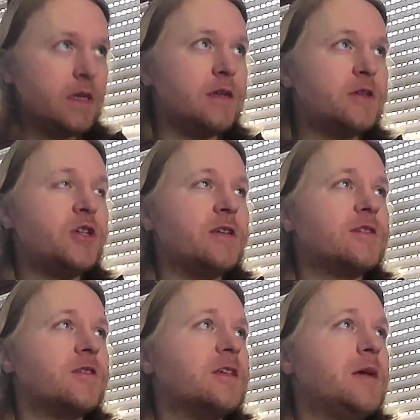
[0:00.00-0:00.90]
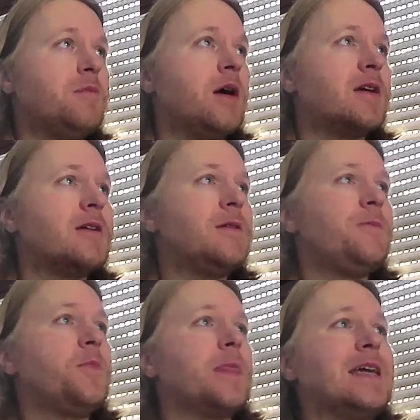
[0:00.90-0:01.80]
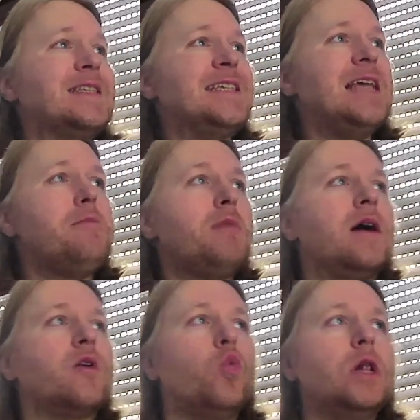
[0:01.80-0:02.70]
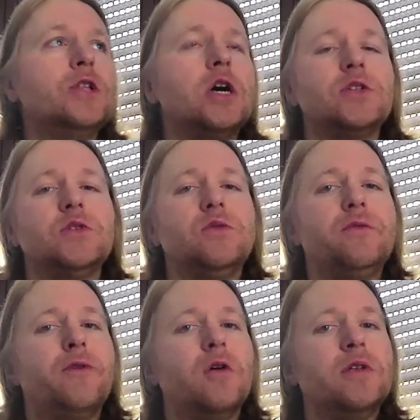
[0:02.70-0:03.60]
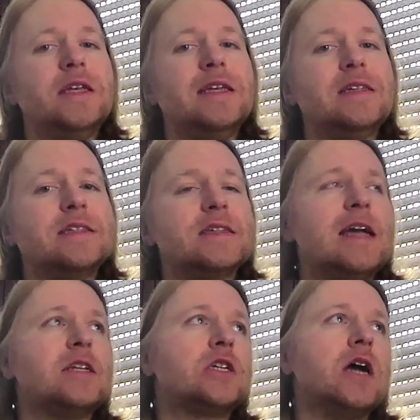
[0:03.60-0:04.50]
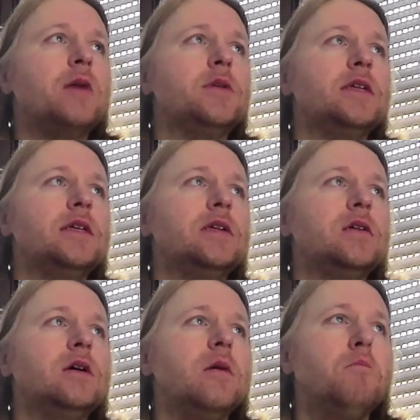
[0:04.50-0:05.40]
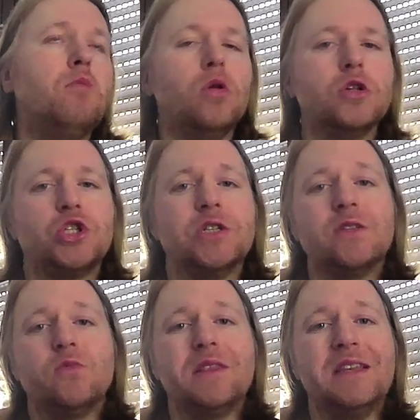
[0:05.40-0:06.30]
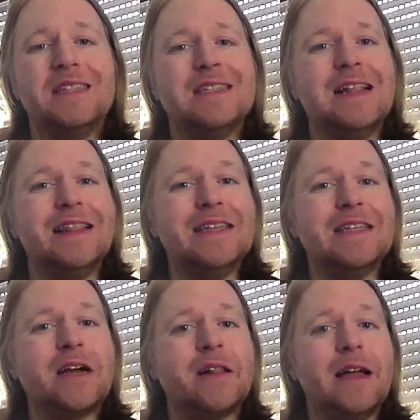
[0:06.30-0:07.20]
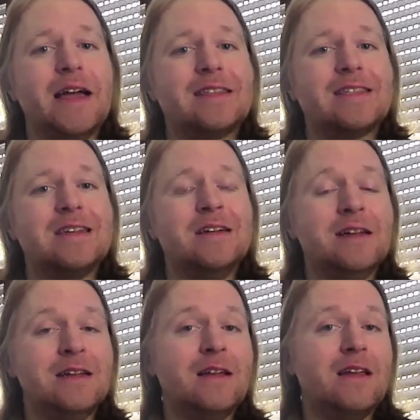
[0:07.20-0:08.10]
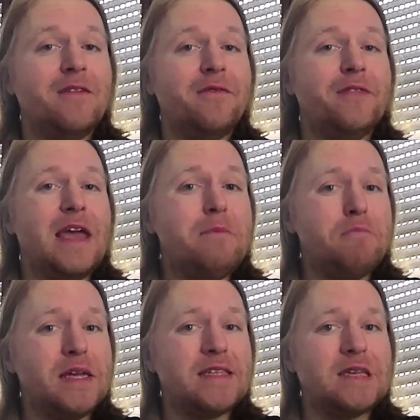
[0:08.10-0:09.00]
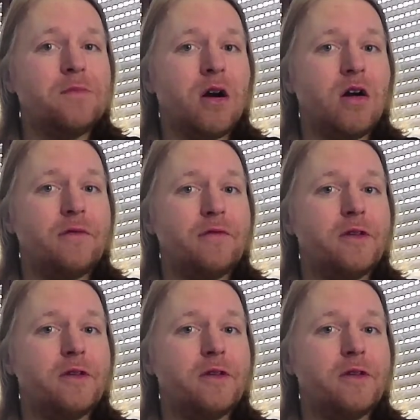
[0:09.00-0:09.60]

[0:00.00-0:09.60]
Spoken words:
Cheers to CM Punk. CM Punk will not do phony sketch comedy bullshit with these elite knuckleheads. If they piss him off,